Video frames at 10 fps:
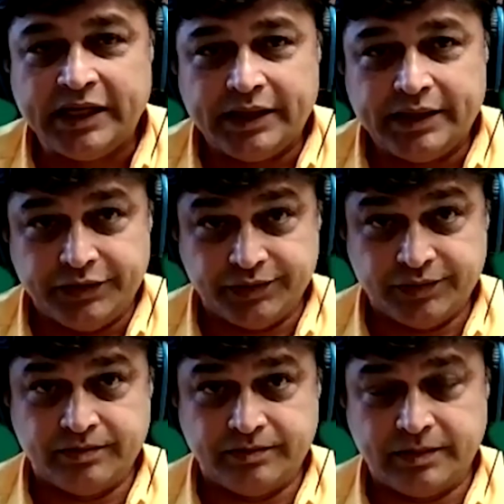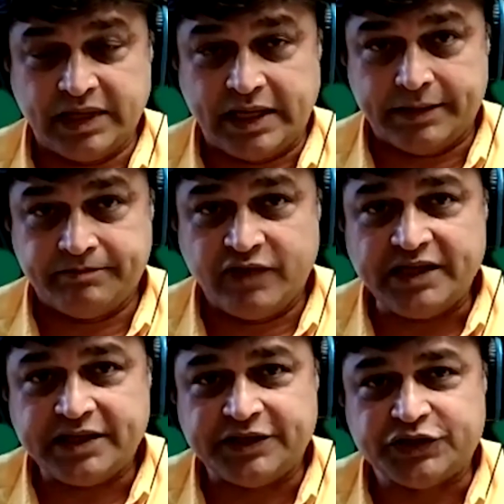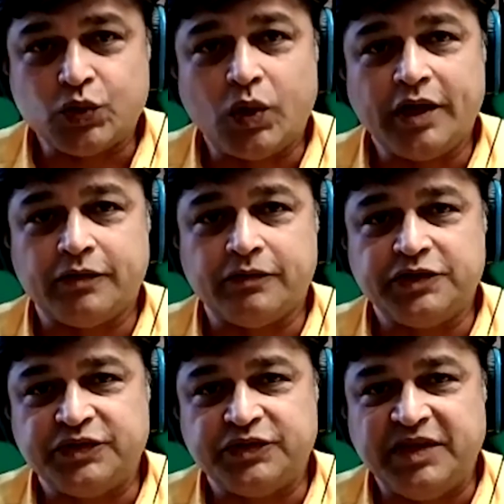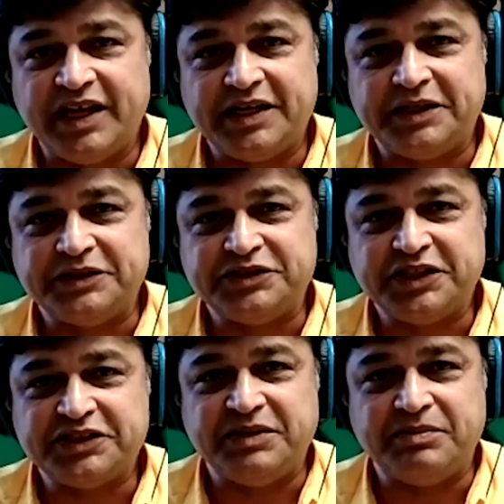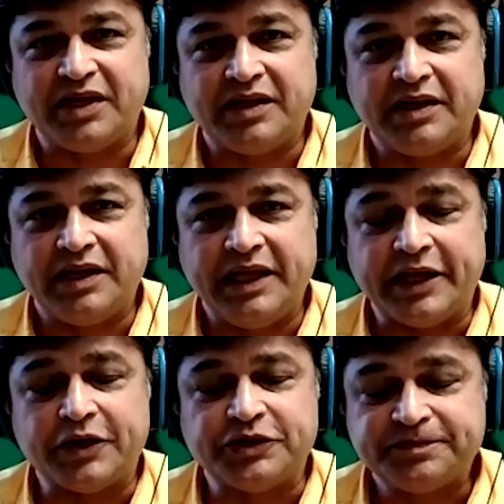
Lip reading: you rented this quarter, which would be 160 acres.